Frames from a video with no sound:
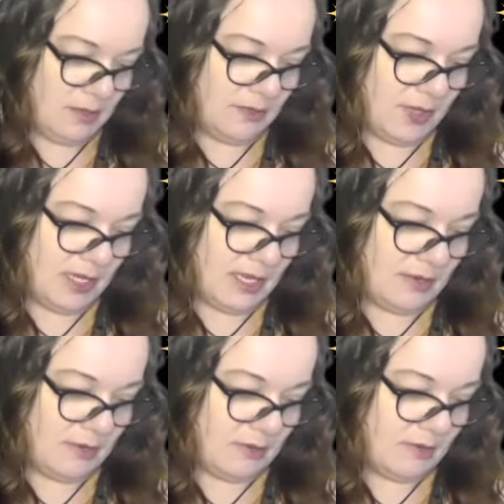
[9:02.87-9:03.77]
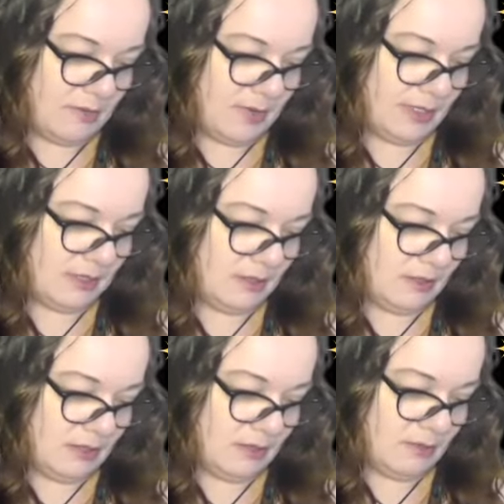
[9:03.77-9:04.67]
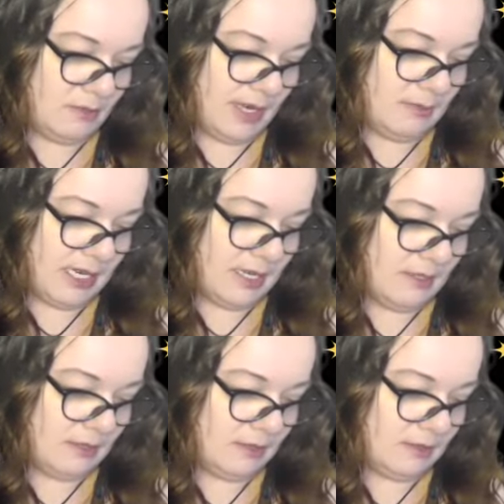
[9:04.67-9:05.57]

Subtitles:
don't think I can read. Oh, wait a minute.